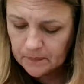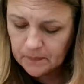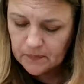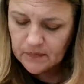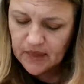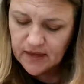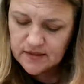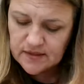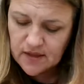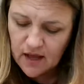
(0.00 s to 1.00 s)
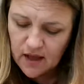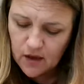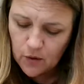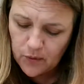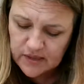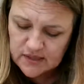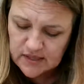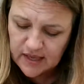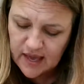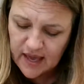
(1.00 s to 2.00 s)
That is not always the
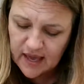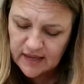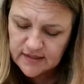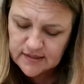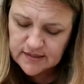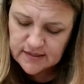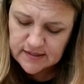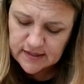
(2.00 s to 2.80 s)
case